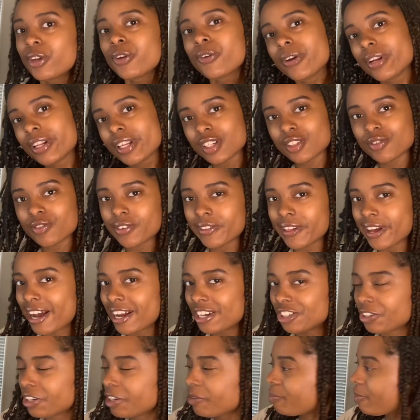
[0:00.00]
ingredients for the
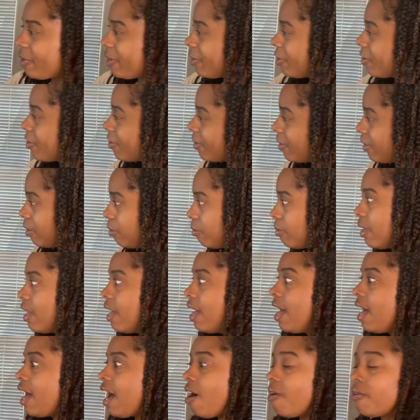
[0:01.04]
hydrating buttercream.
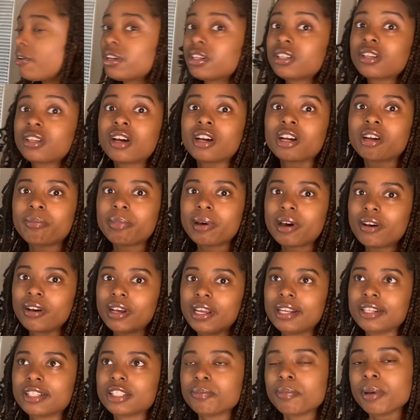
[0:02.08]
I want to talk about
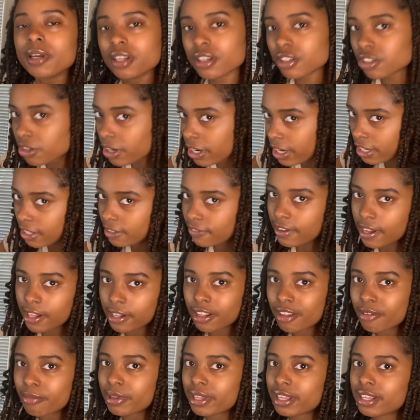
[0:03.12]
its penetrative
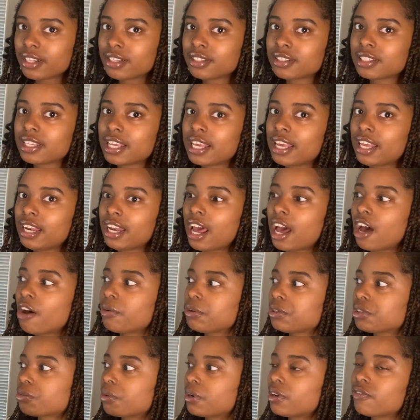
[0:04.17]
elements and how
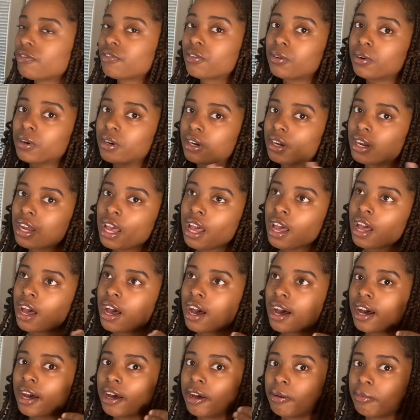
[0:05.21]
it's great for
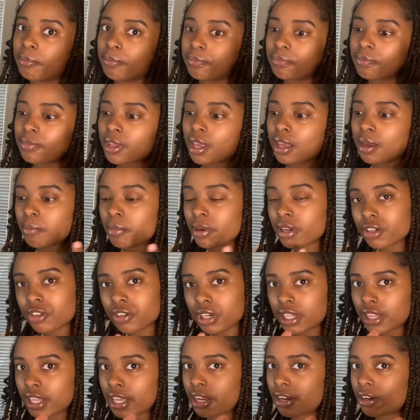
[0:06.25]

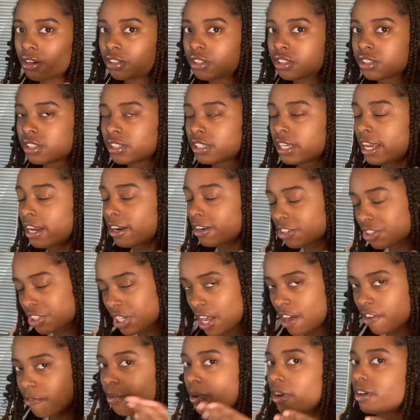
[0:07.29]
penetrating the hair
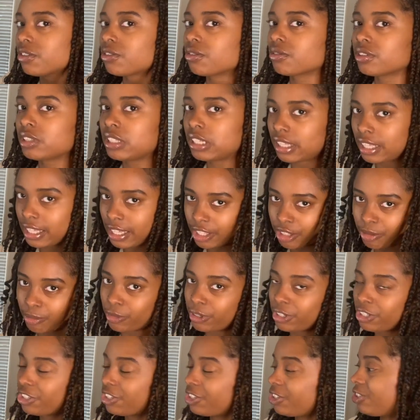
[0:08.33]
shaft, but also sealing in the
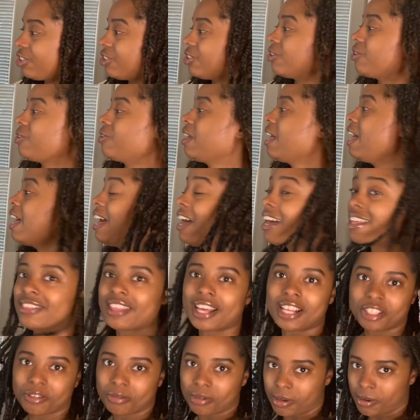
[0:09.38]
moisture. So
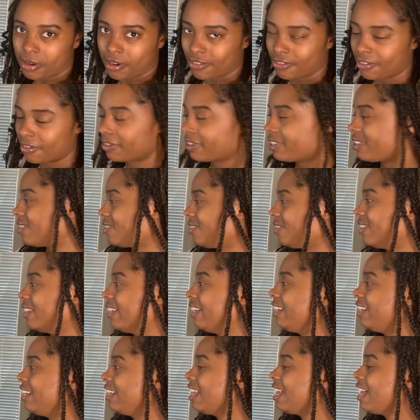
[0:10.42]
that's what I want to focus
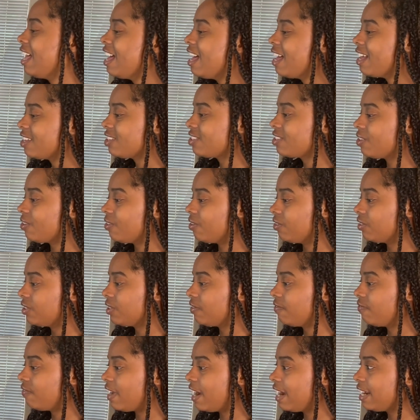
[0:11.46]
on. So to
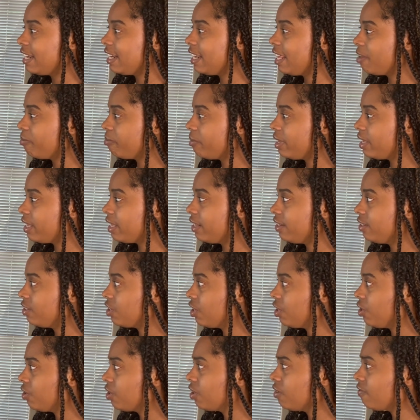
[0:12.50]
find an image,
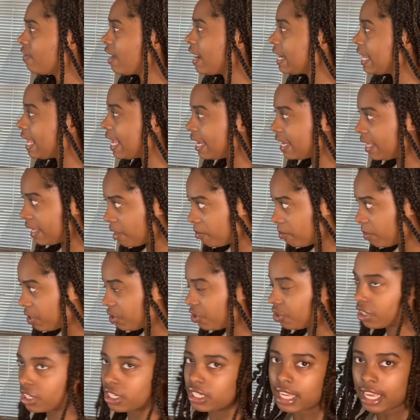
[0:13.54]
you can find any image,
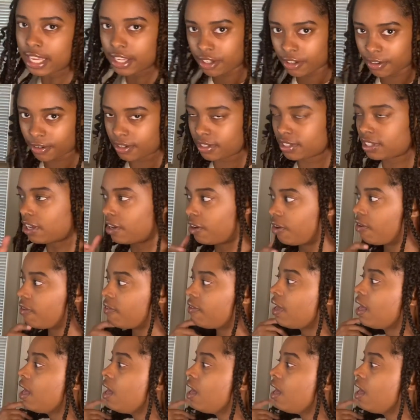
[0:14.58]
you can take it yourself.